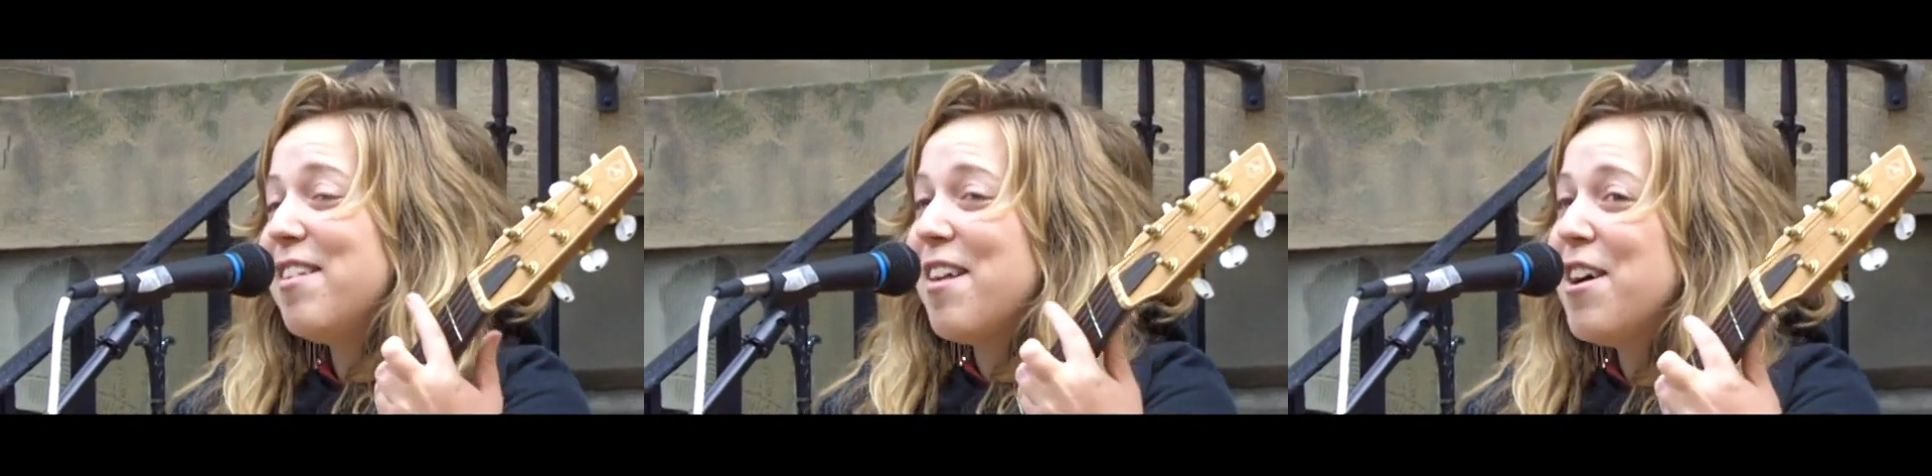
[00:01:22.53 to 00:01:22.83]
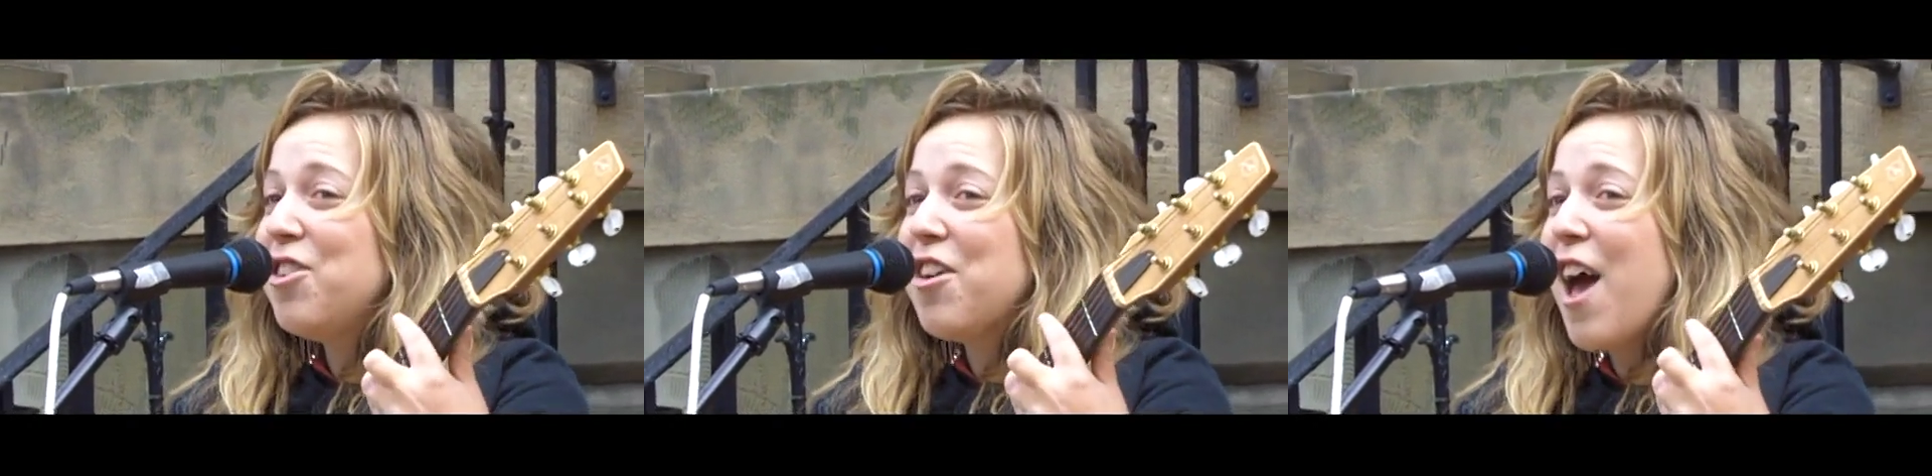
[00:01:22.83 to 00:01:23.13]

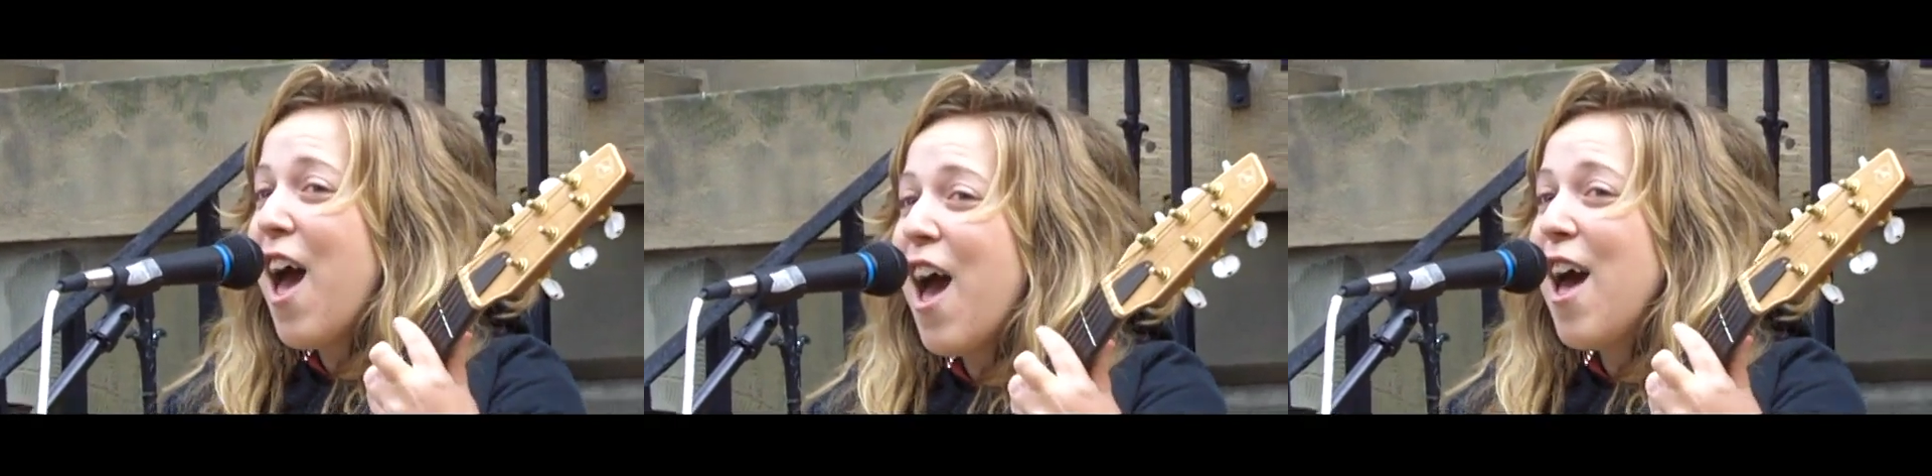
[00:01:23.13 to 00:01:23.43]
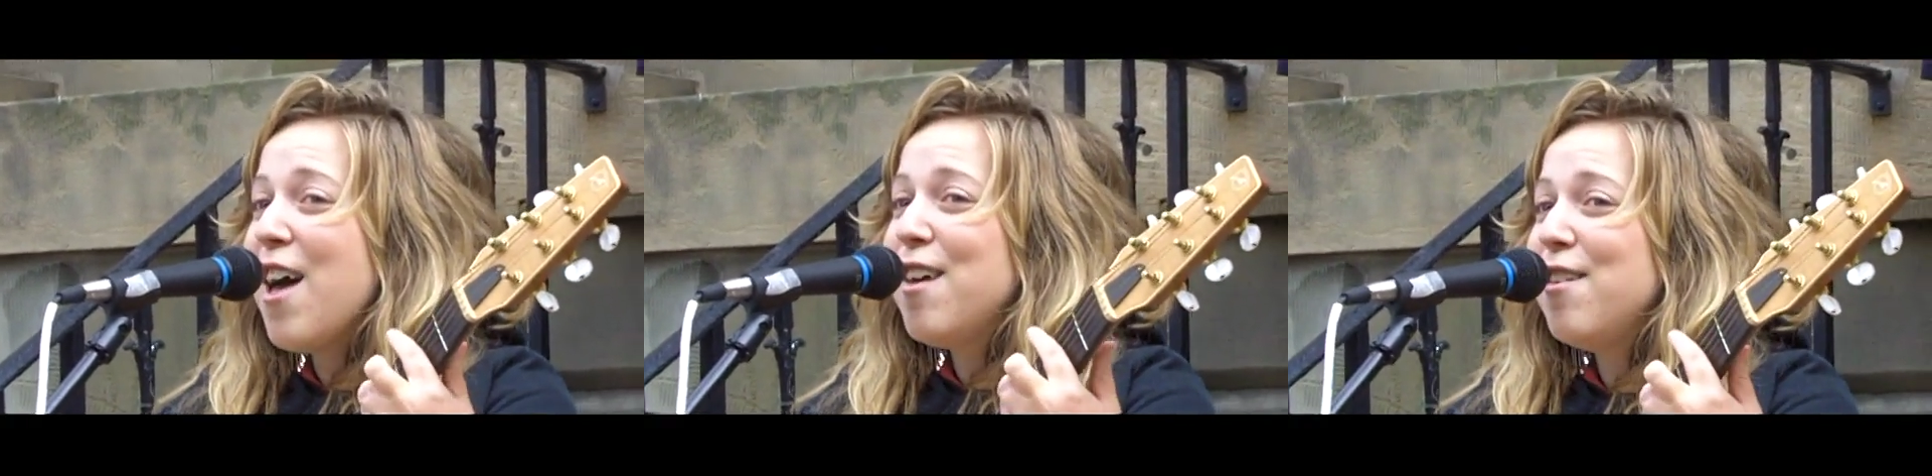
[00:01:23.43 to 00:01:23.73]
such
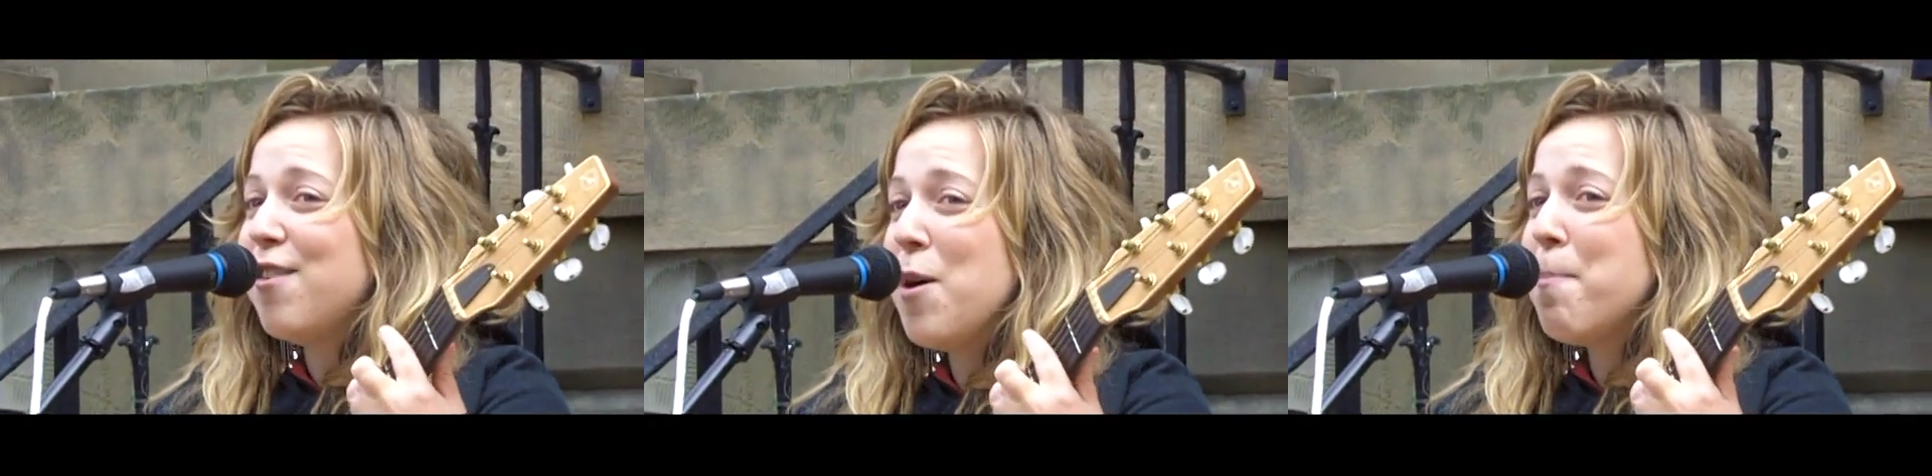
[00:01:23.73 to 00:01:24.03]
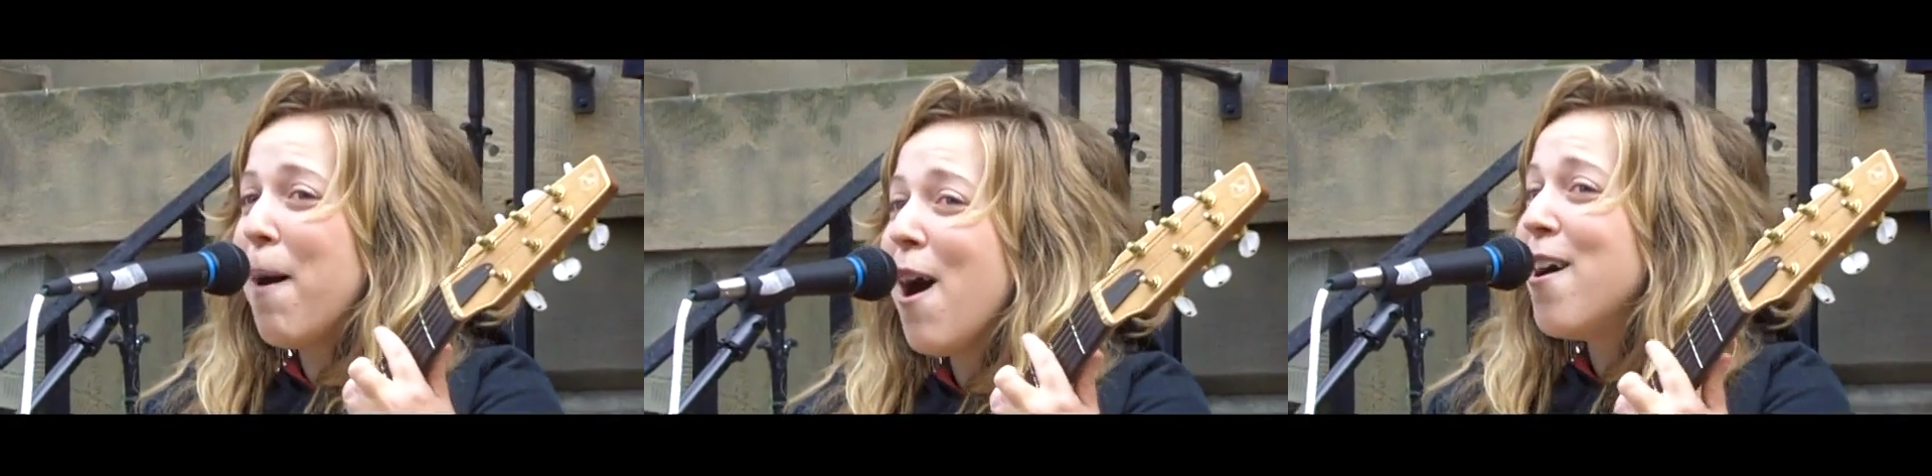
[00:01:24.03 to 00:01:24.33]
as the
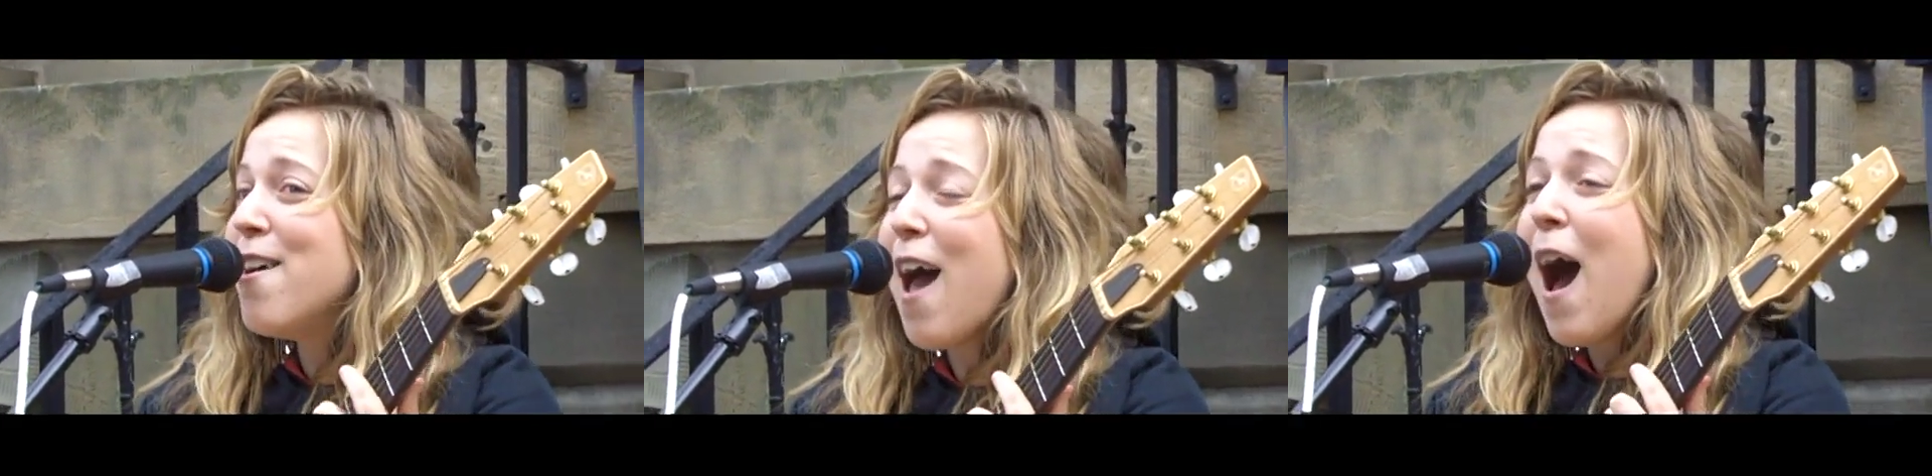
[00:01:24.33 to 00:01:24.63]
barred